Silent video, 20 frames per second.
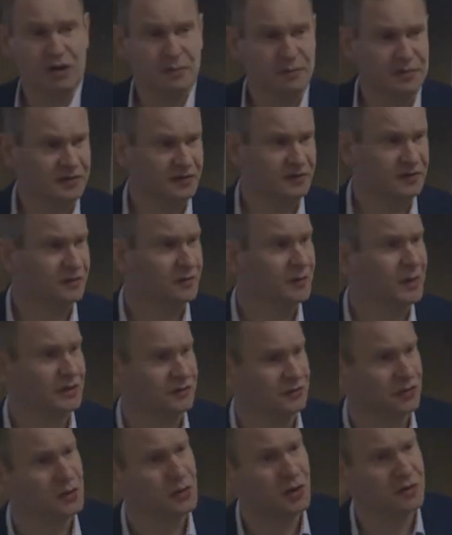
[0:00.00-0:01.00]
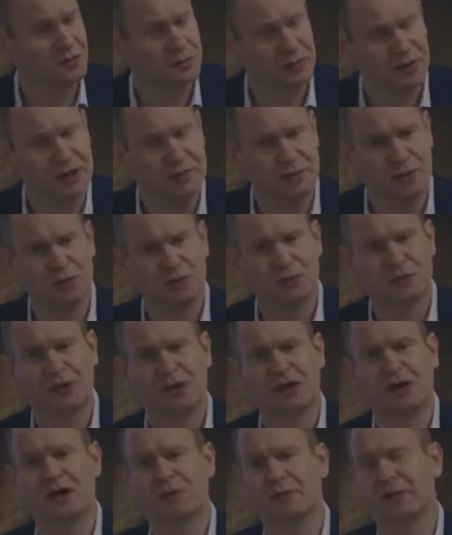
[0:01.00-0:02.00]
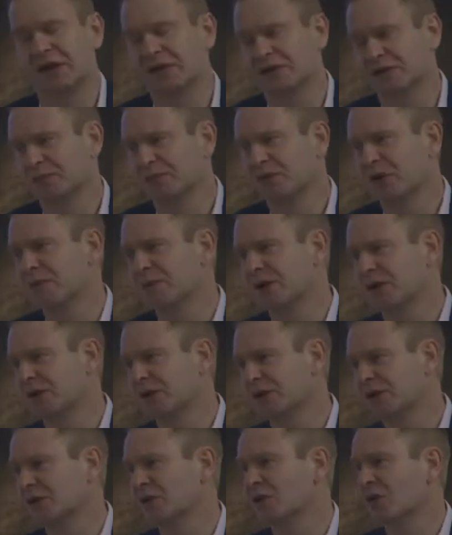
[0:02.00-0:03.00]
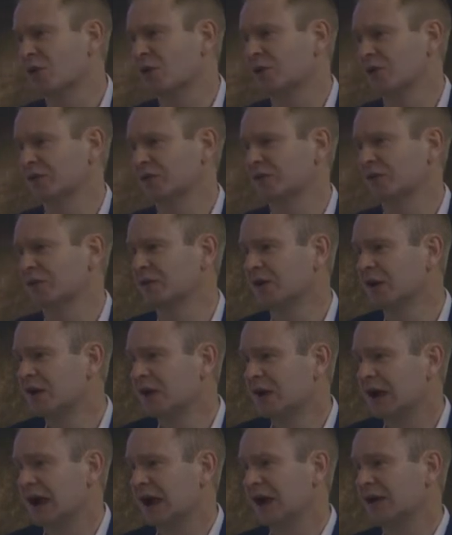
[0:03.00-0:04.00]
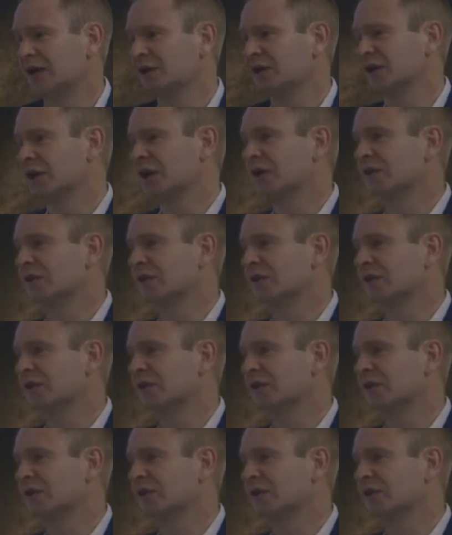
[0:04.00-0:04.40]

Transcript: are a business of about 200 people. We are based primarily in Oxford and in